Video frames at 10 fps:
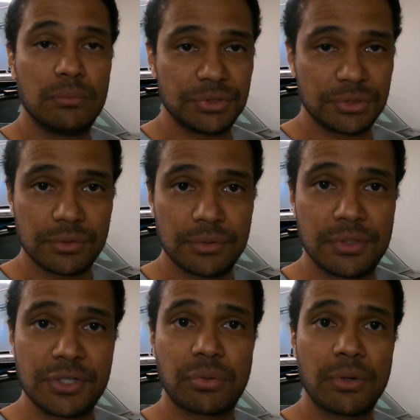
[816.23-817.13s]
Would you do the
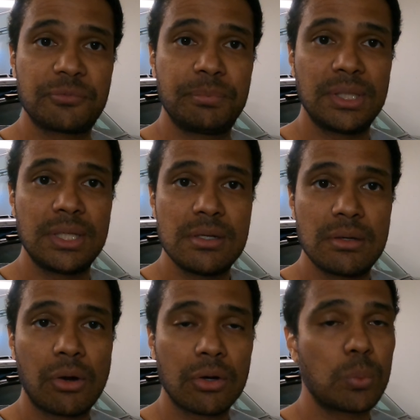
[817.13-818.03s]
Detroit Speed
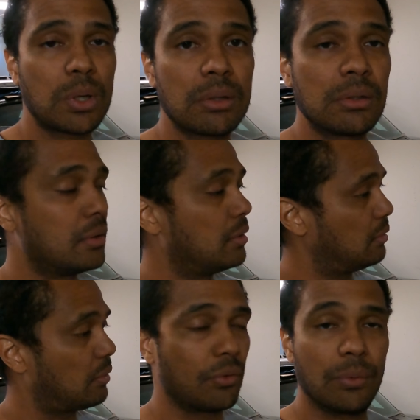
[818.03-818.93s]
hardware
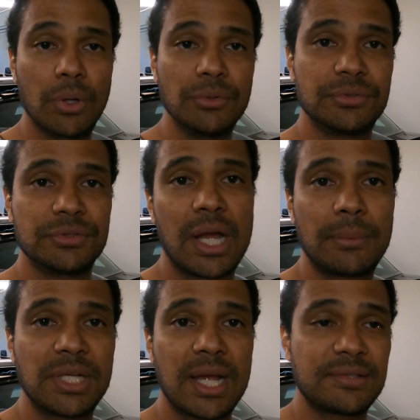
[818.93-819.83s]
or the Roadster shop
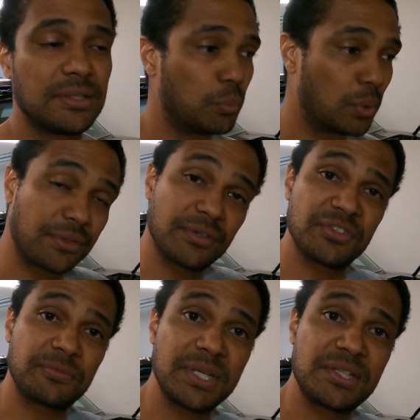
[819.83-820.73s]
chassis with the
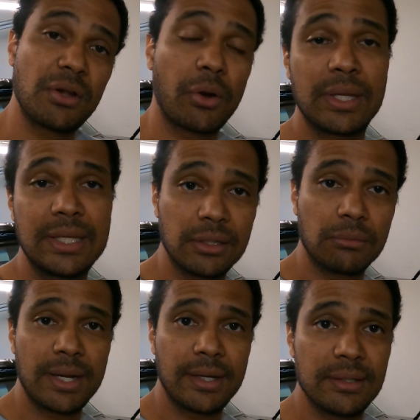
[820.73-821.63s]
suspension already
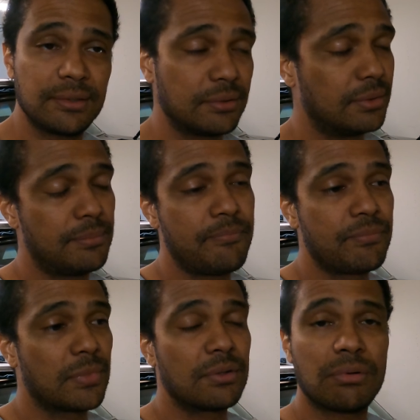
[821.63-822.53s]
integrated into it?
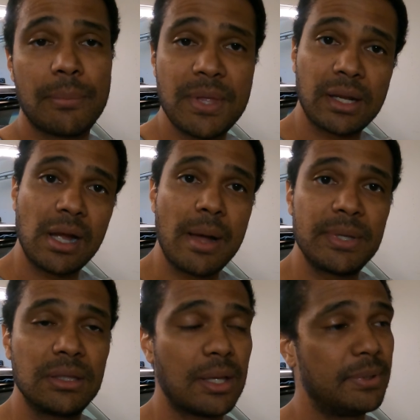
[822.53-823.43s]
Drop that
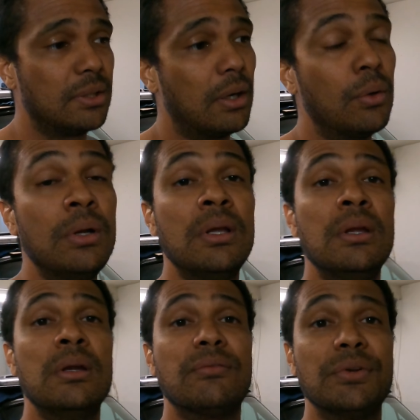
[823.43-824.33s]
comment, let me know.
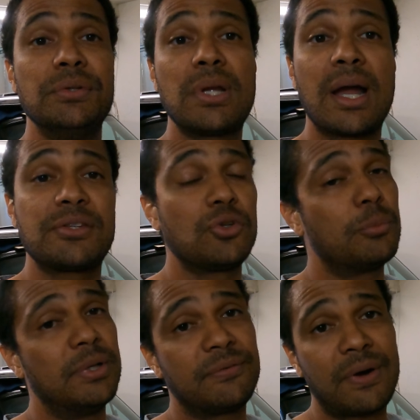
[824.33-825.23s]
For you guys who have
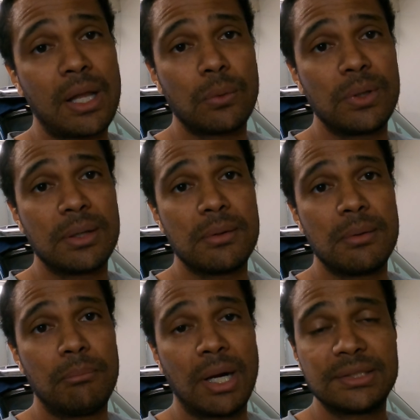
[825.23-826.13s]
been following
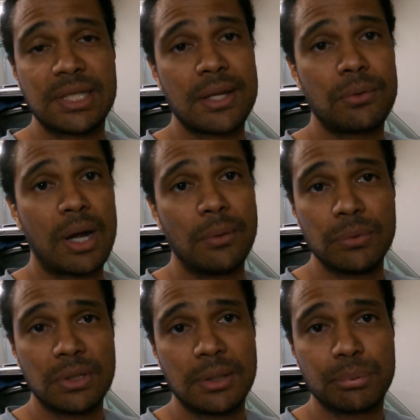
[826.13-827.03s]
my channel, I
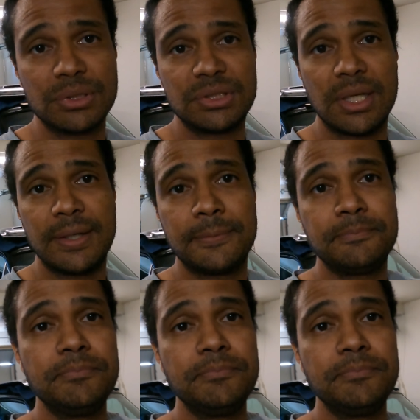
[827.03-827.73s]
really appreciate it.